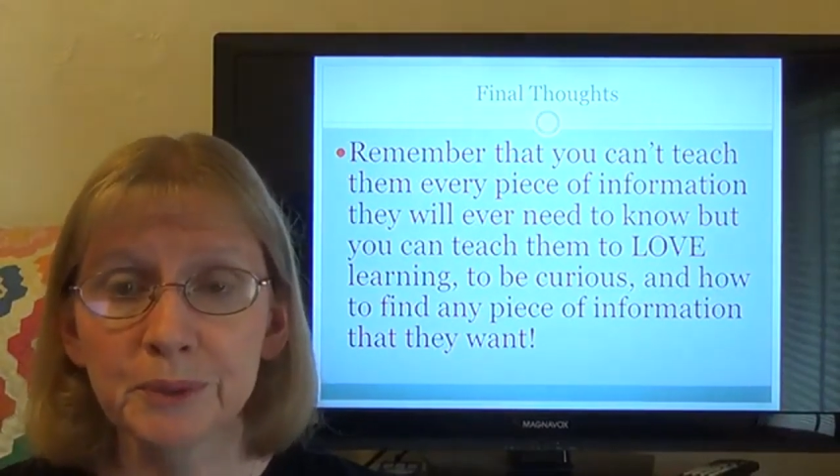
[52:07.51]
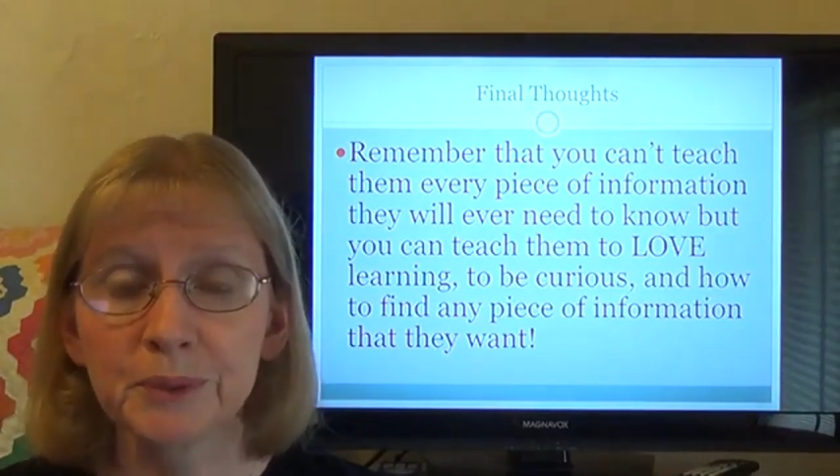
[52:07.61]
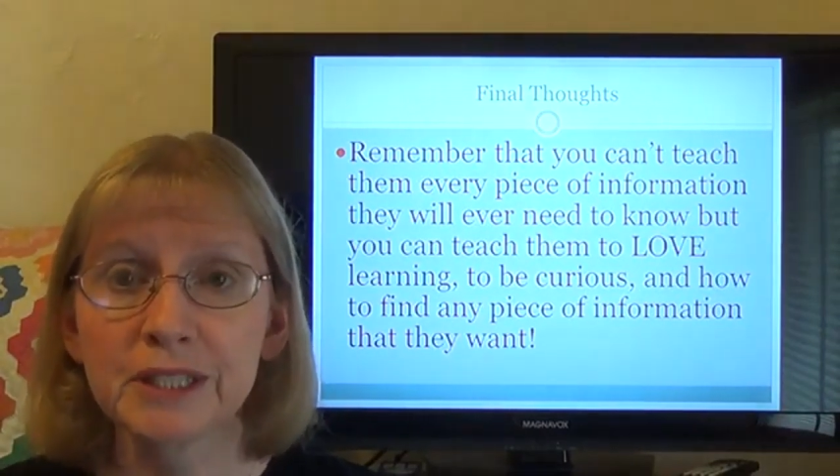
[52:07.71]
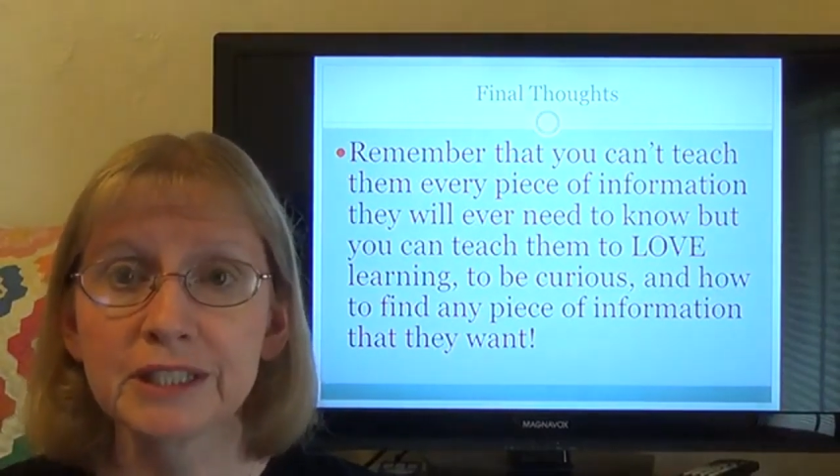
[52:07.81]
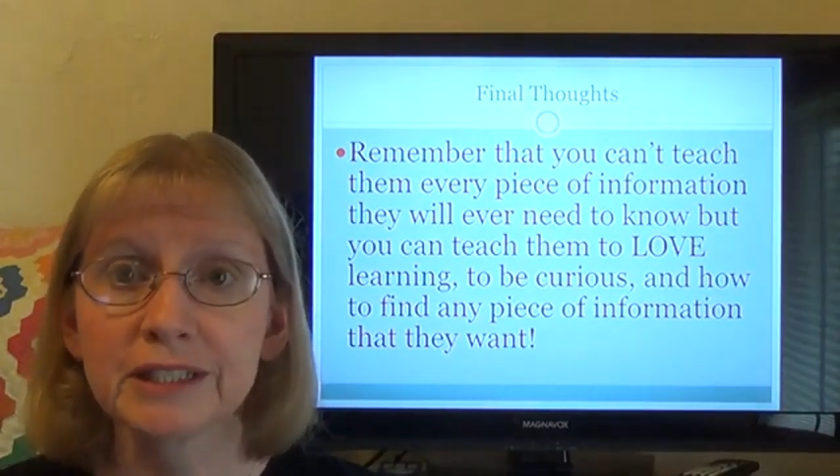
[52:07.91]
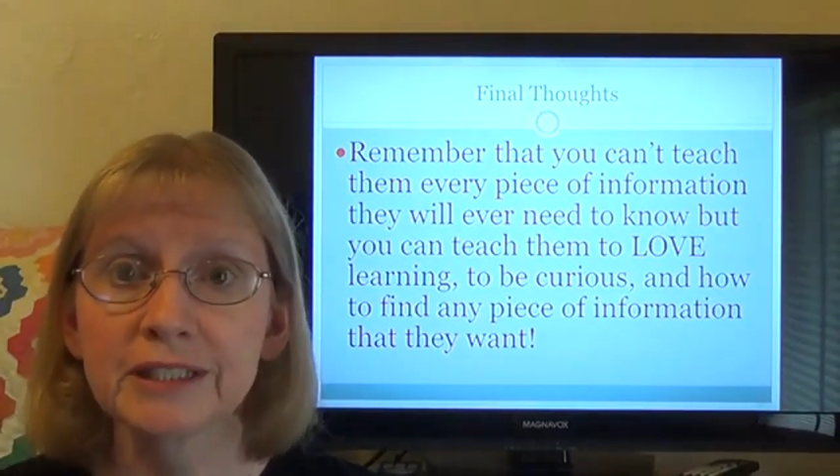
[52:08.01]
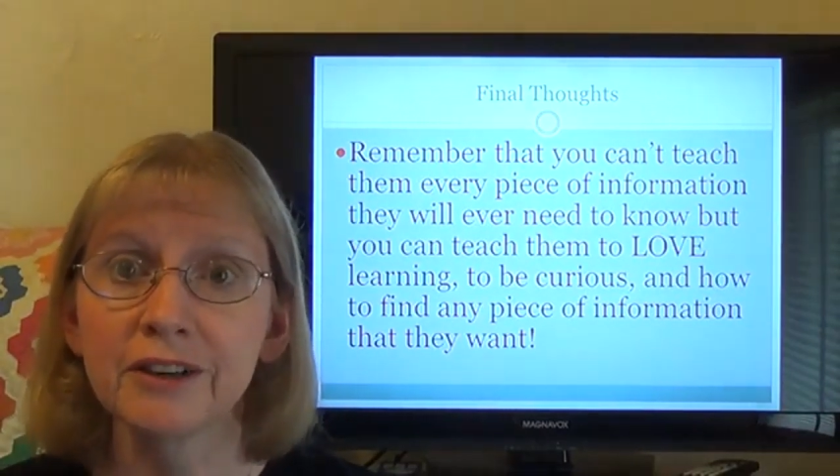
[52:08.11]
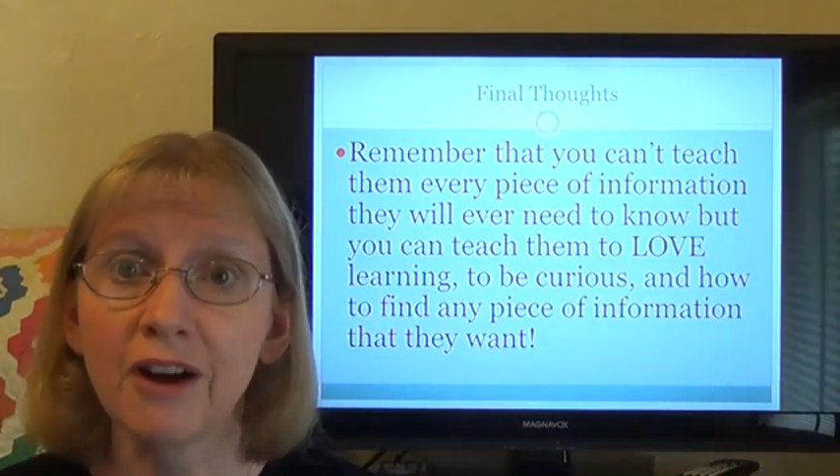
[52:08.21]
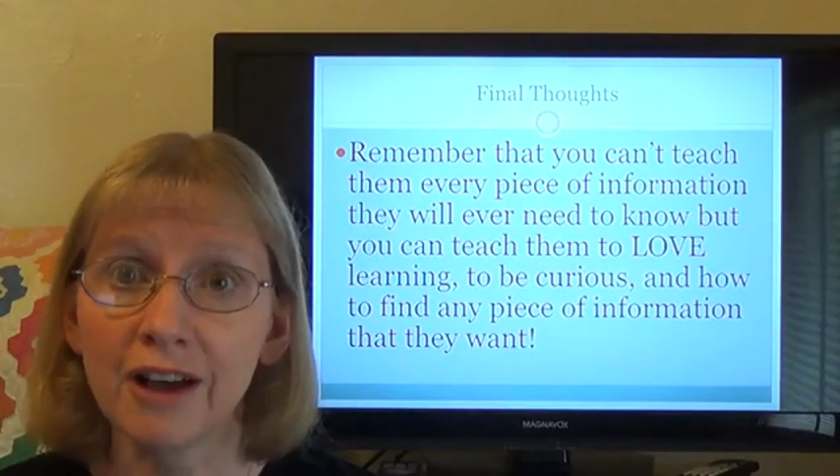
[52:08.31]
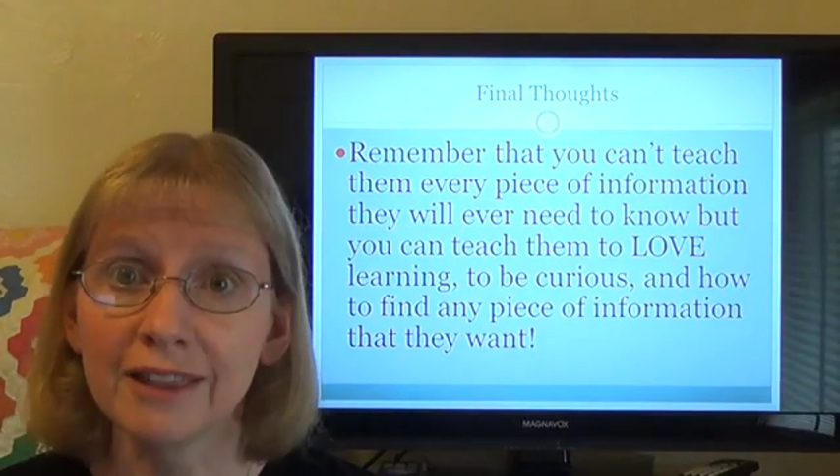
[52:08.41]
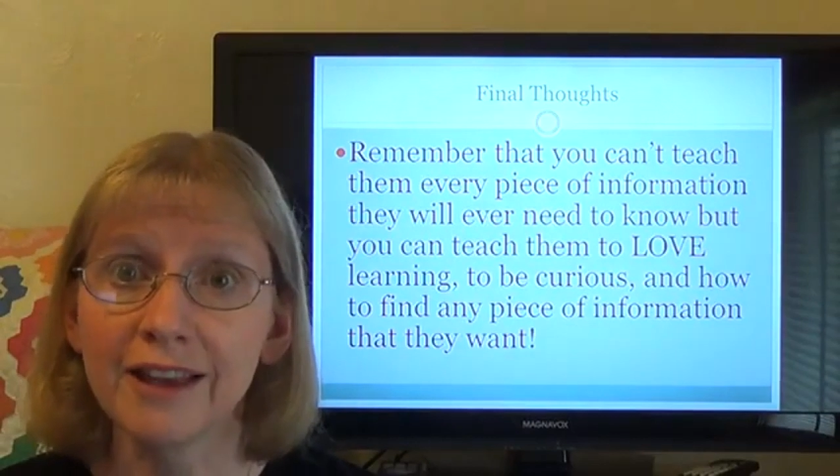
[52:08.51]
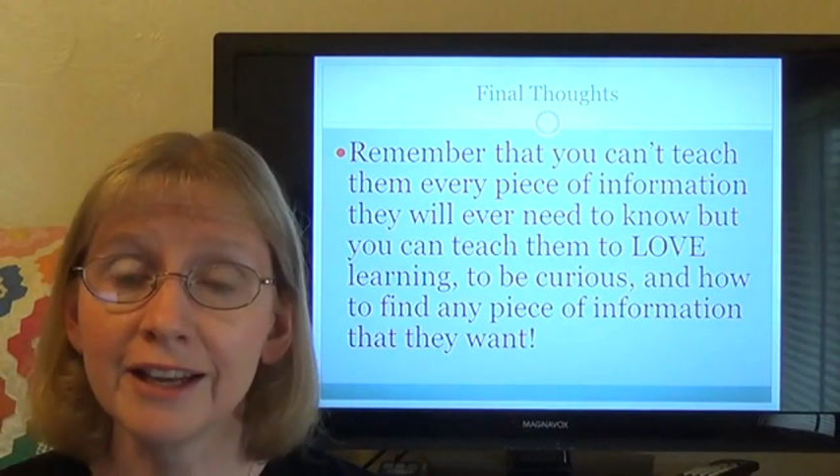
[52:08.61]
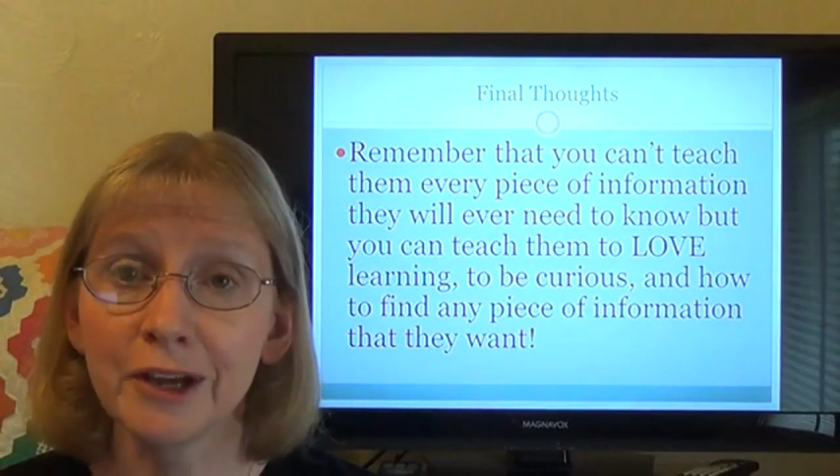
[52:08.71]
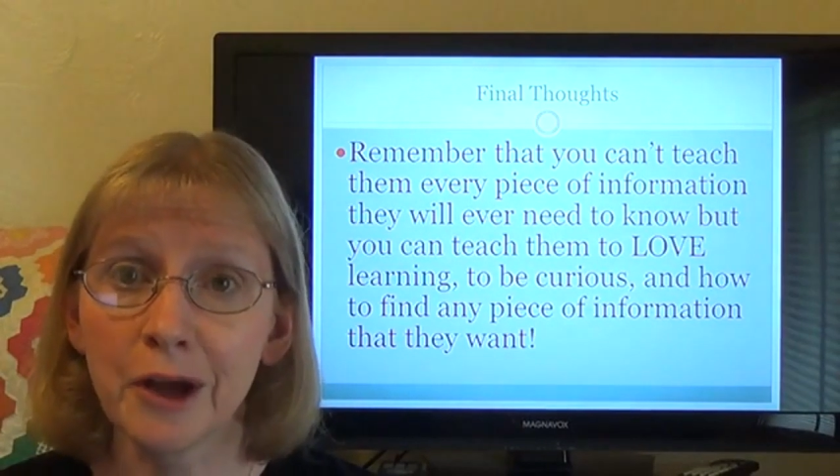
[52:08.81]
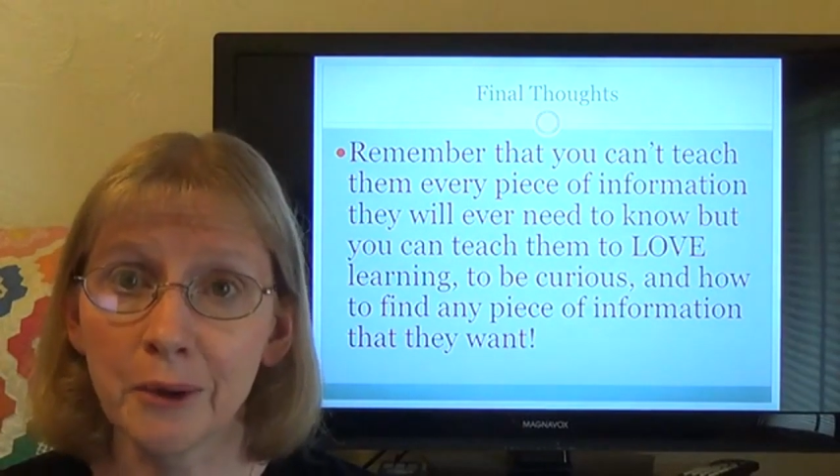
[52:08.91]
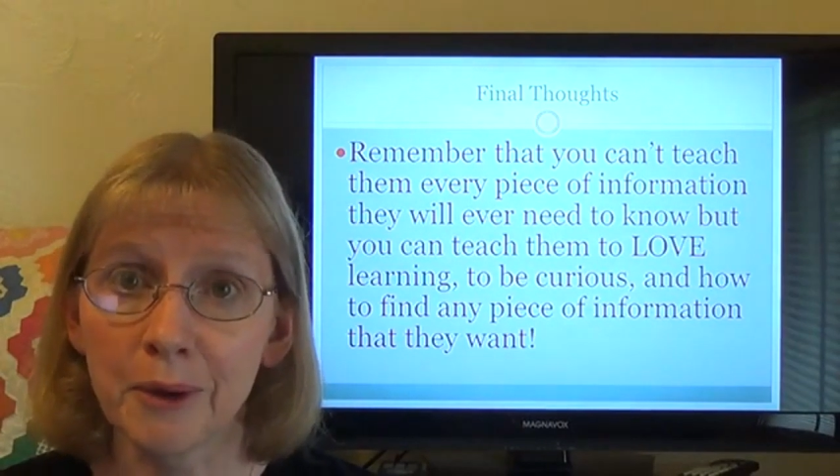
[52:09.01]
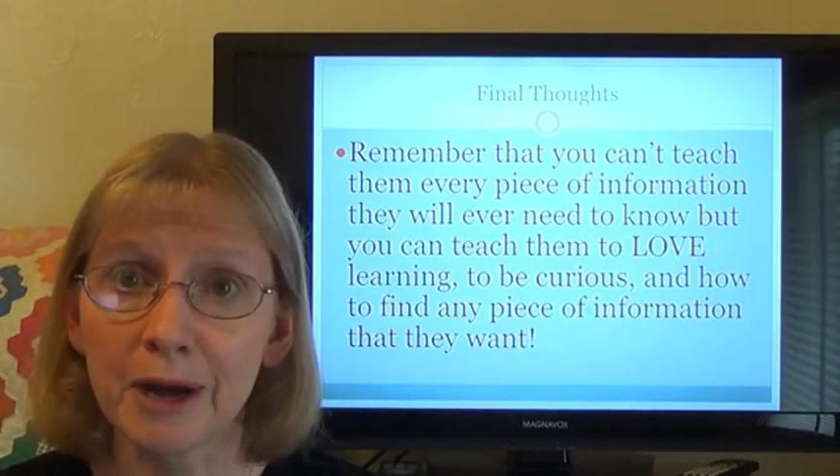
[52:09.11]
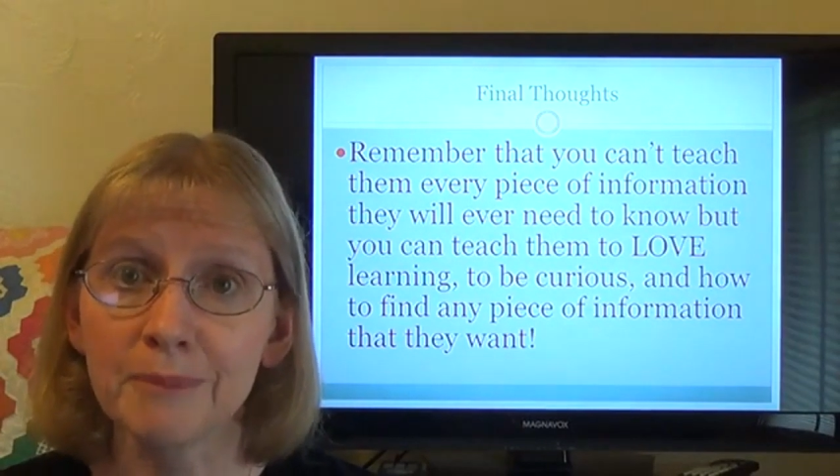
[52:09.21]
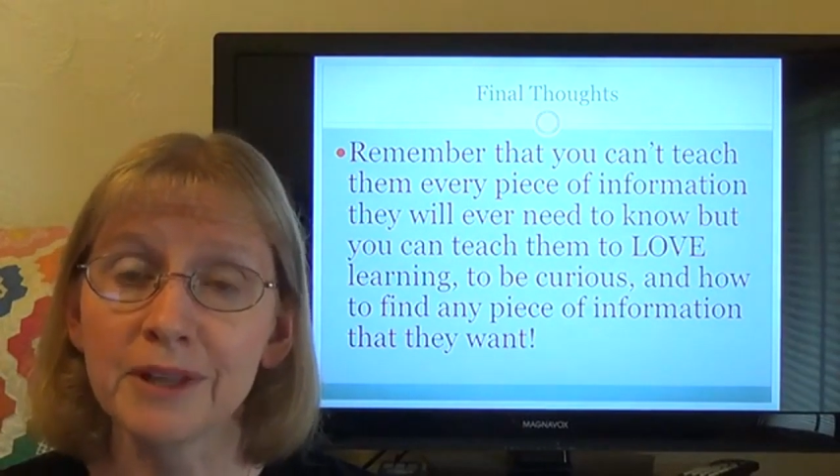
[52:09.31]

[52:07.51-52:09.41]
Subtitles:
which is an online co-op